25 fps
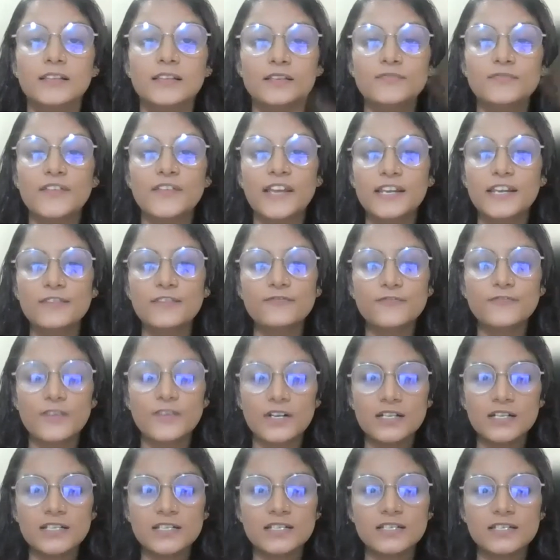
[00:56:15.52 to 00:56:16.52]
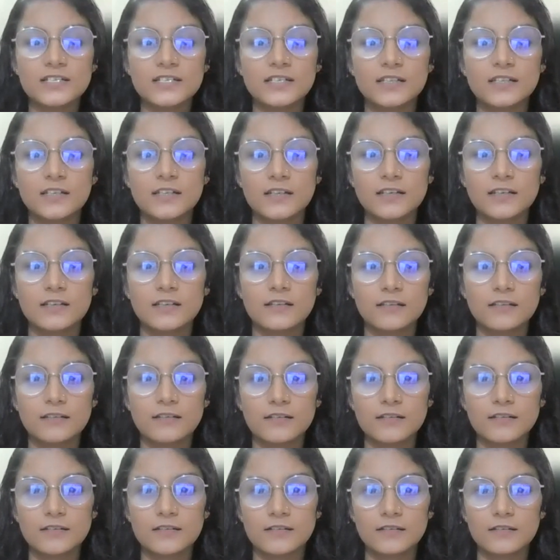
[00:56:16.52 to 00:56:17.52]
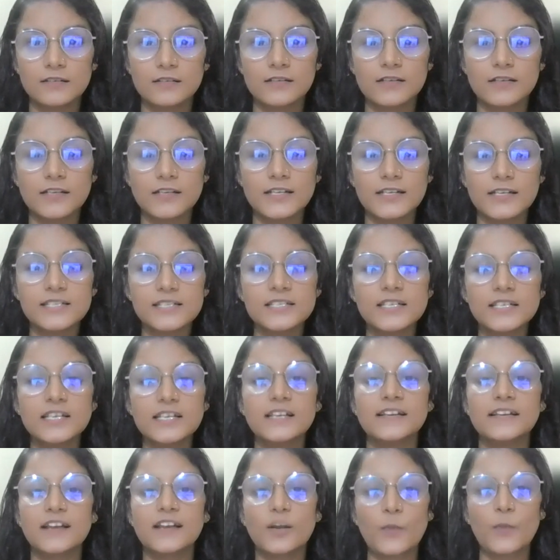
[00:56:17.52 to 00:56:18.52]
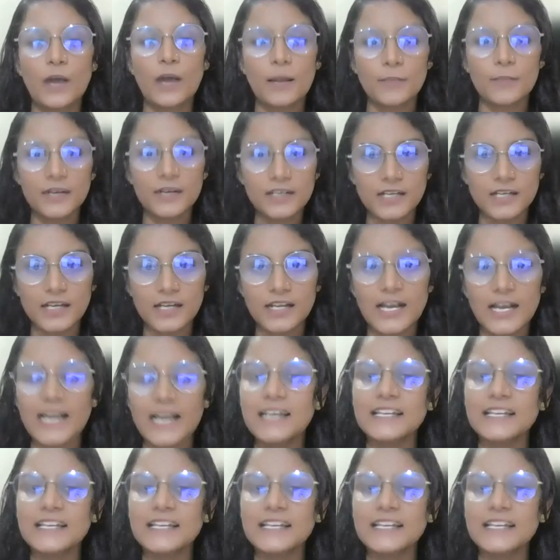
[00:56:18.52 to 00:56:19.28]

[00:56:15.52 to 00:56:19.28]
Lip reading: The very first is requirement color.